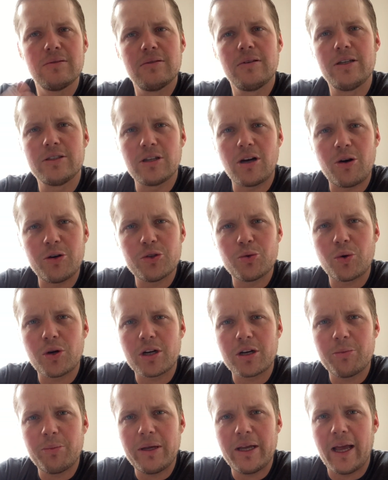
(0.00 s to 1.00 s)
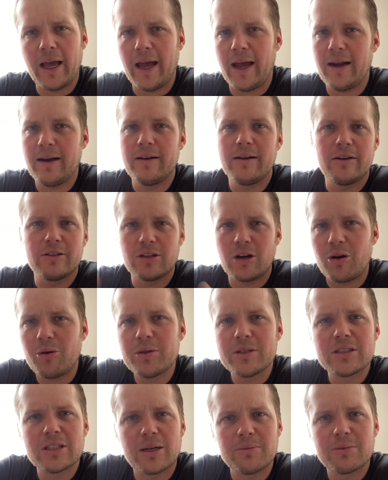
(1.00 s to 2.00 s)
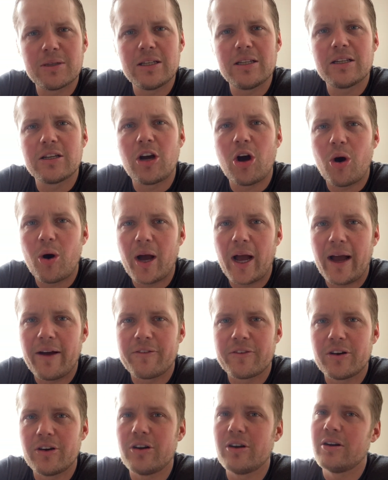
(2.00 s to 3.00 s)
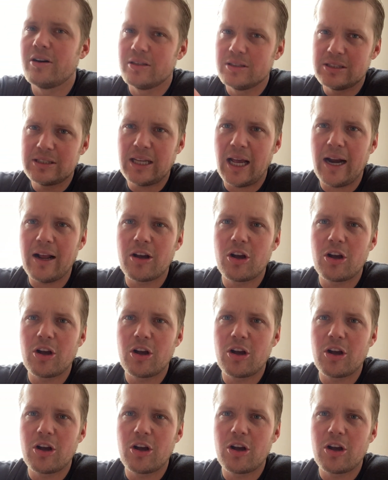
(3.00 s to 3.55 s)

there's always work to be had. There's always something to go after. Set a